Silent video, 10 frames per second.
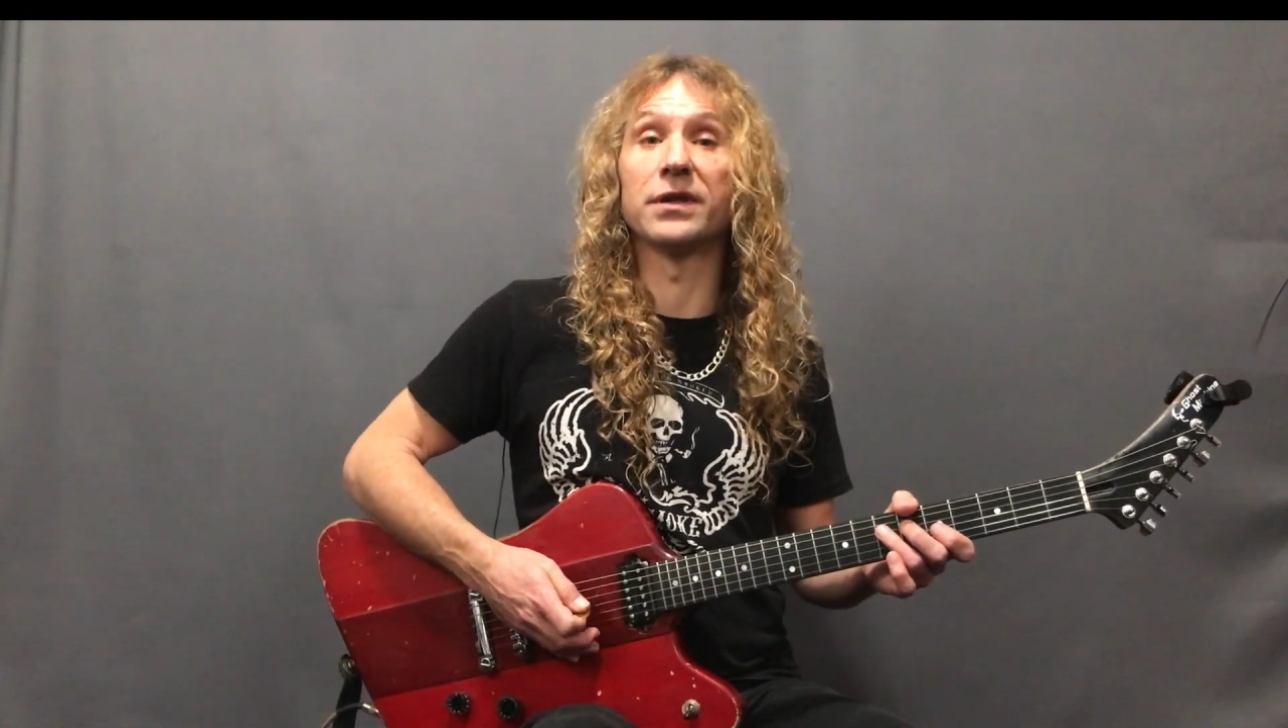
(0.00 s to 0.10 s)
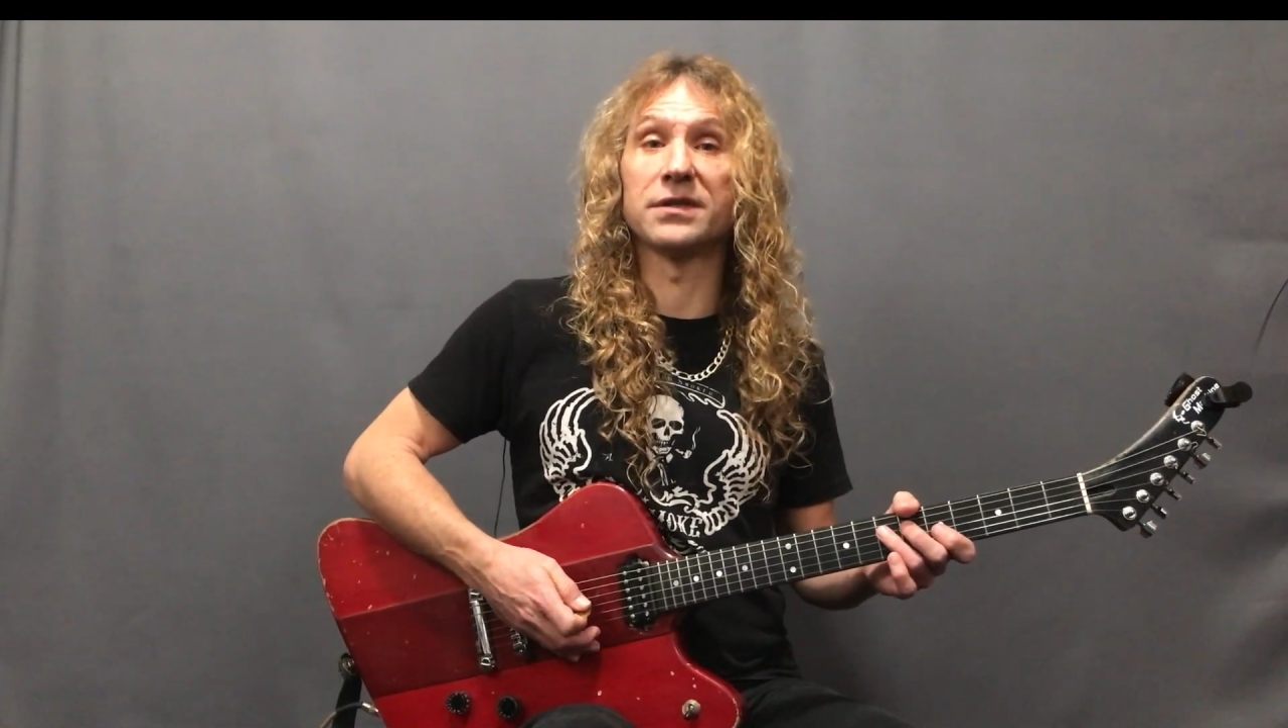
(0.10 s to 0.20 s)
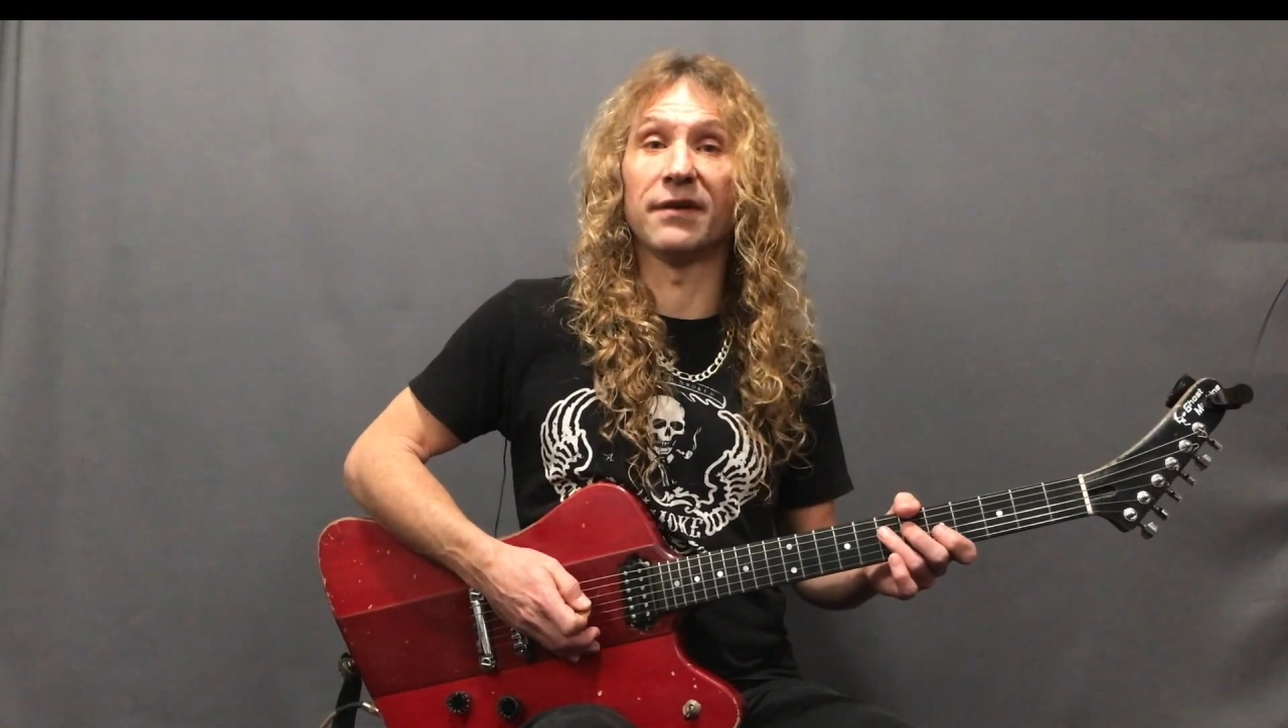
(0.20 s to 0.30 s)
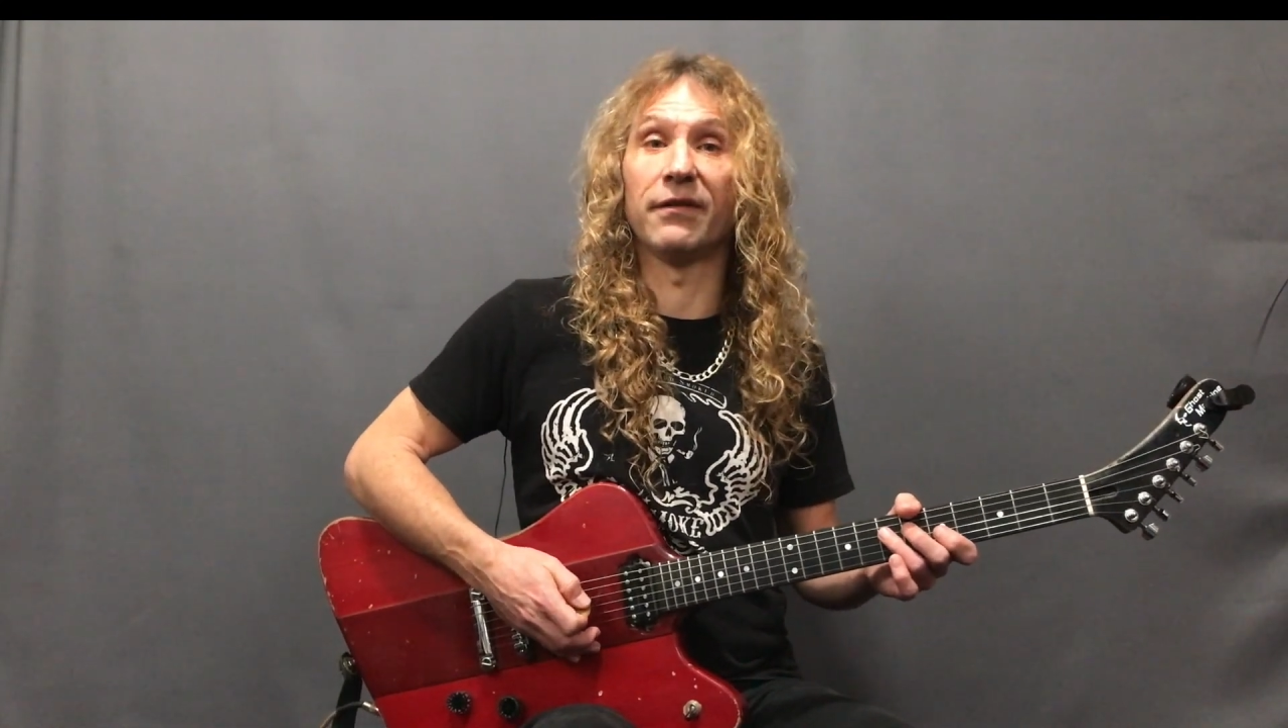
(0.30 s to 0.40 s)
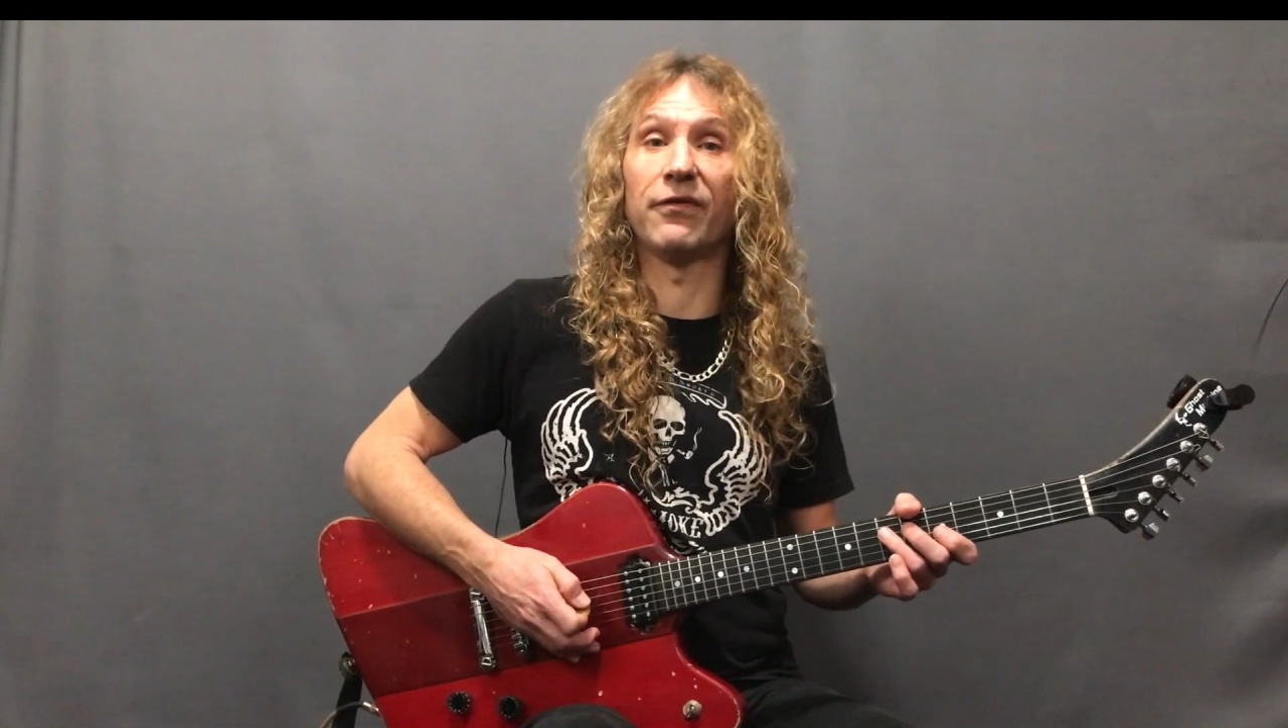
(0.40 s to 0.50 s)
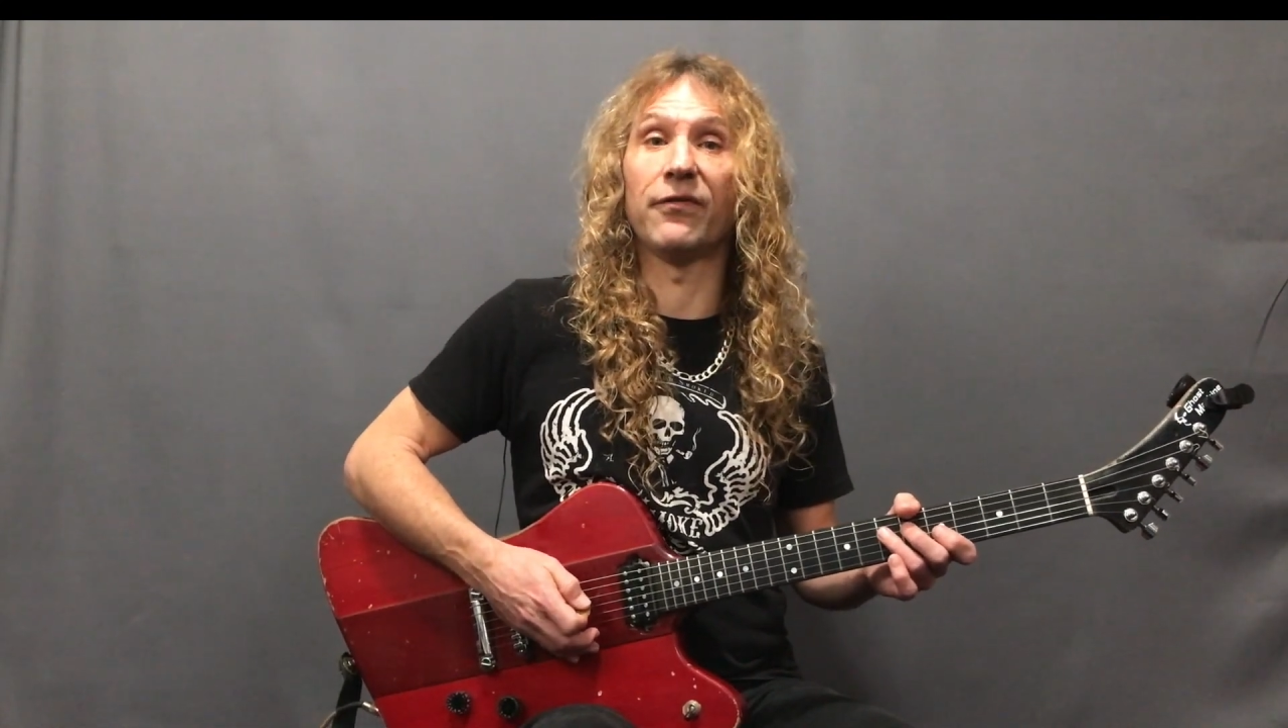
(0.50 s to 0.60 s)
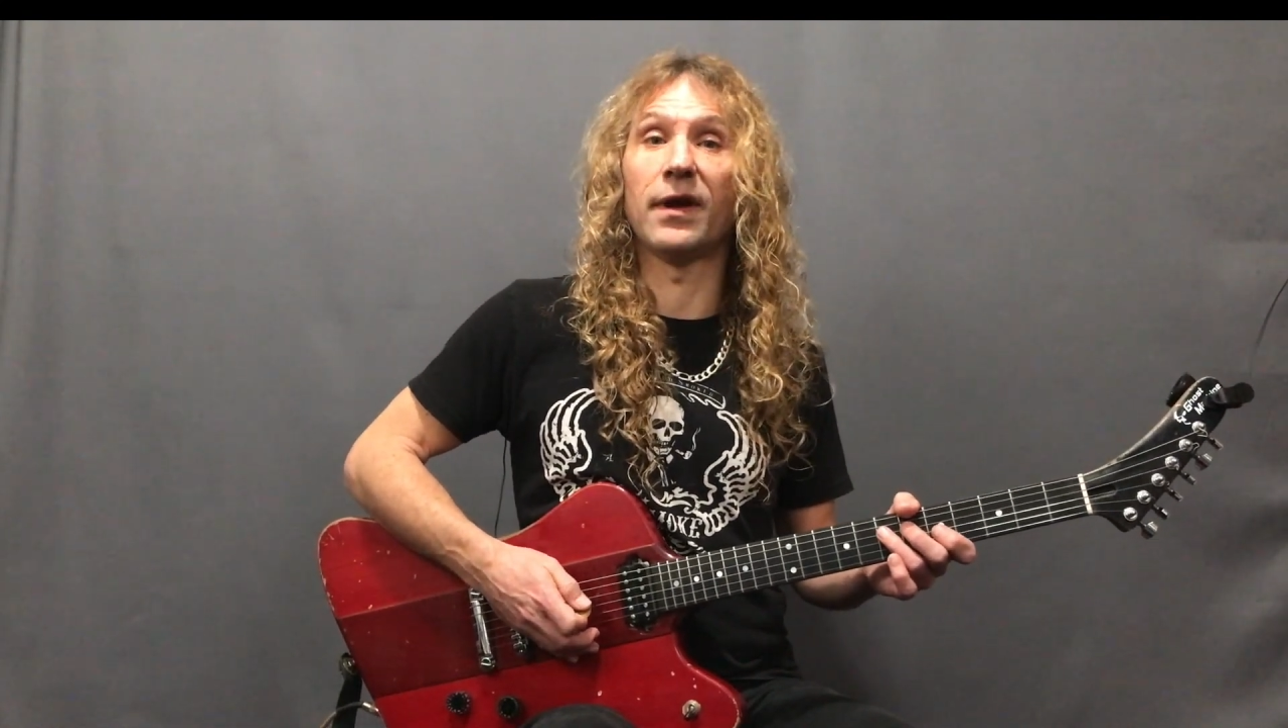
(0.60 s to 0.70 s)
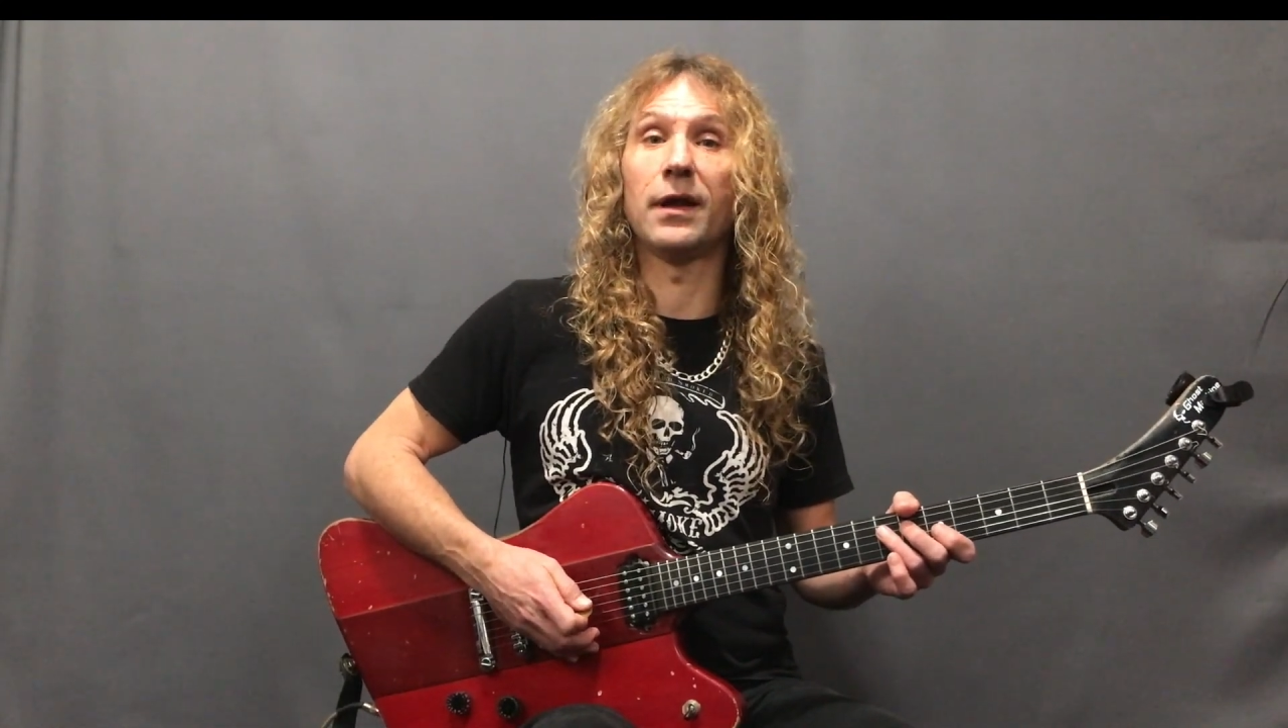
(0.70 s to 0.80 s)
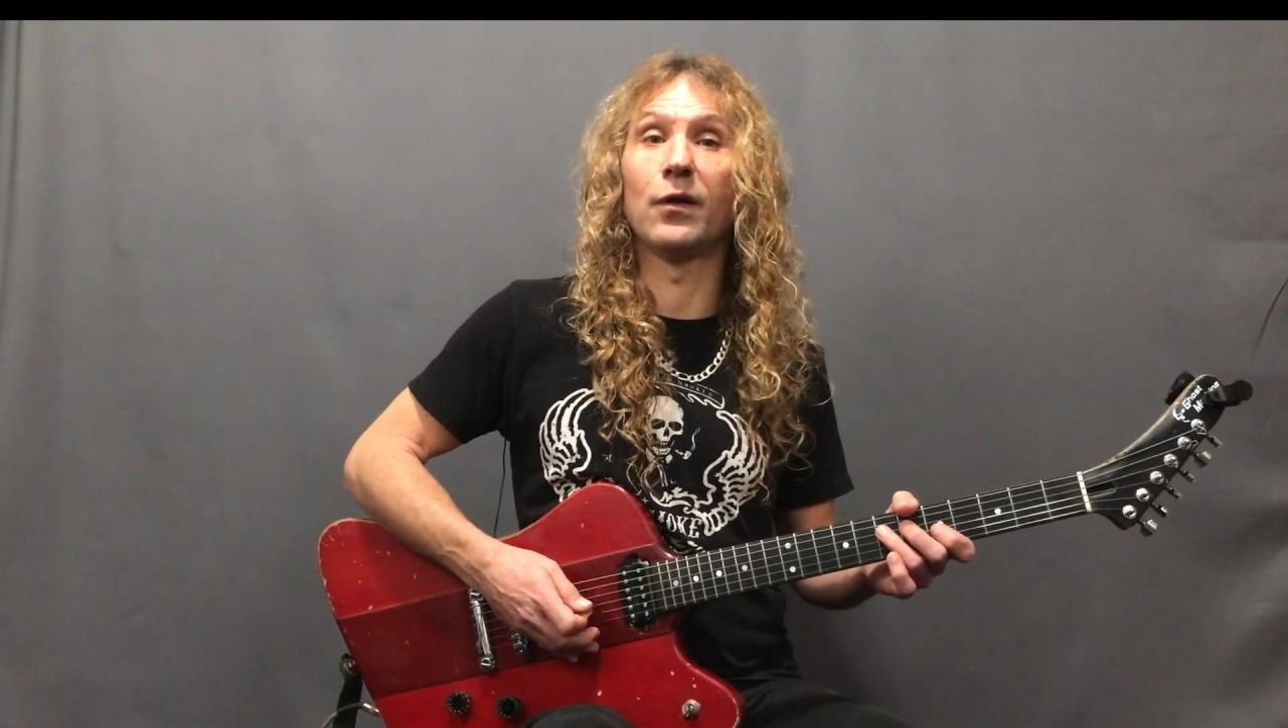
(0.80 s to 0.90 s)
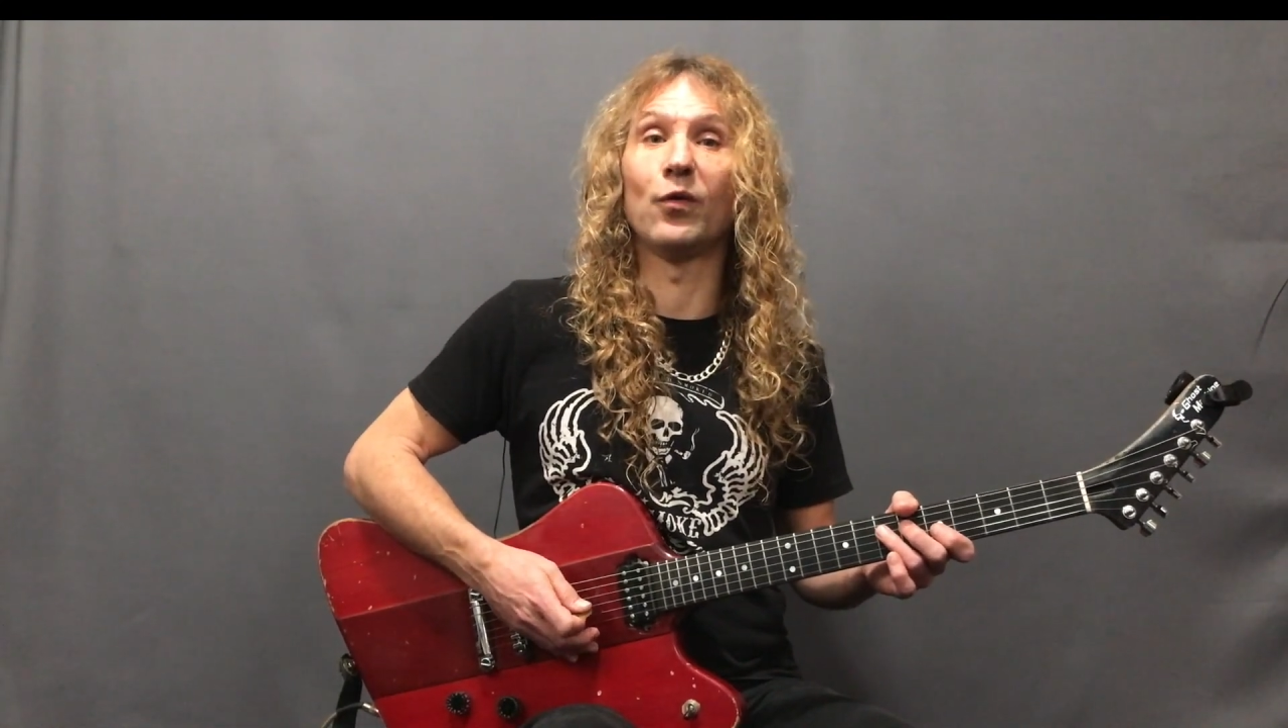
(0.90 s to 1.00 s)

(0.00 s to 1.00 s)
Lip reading: 7th fret